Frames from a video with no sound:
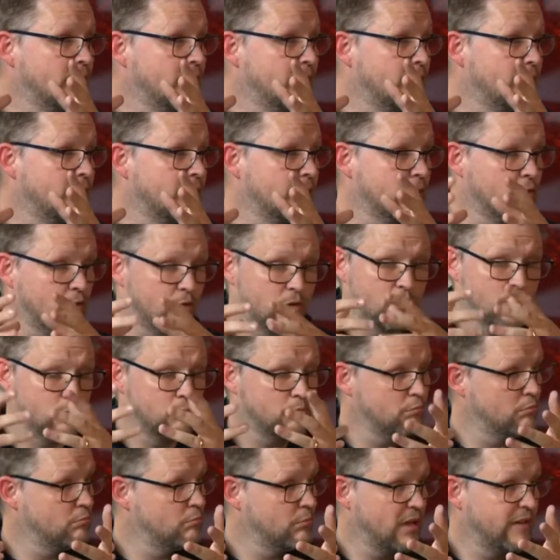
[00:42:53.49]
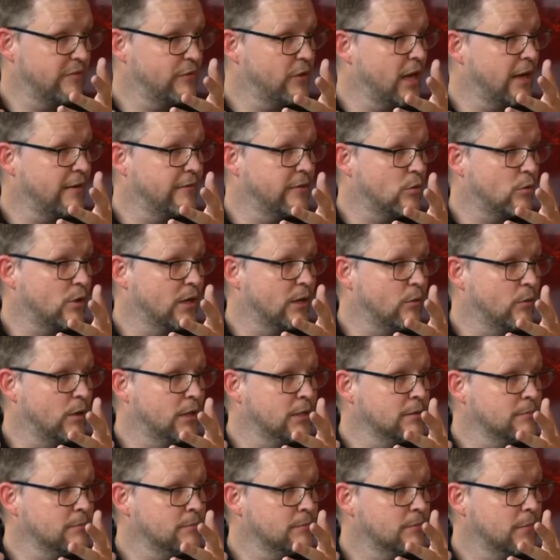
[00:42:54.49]
things if you have the right
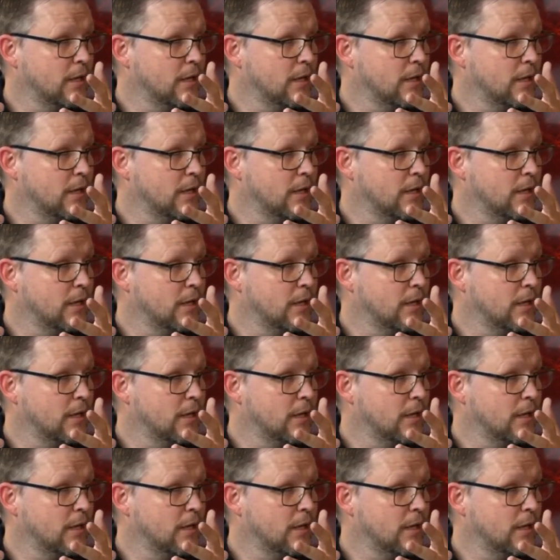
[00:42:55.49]
one.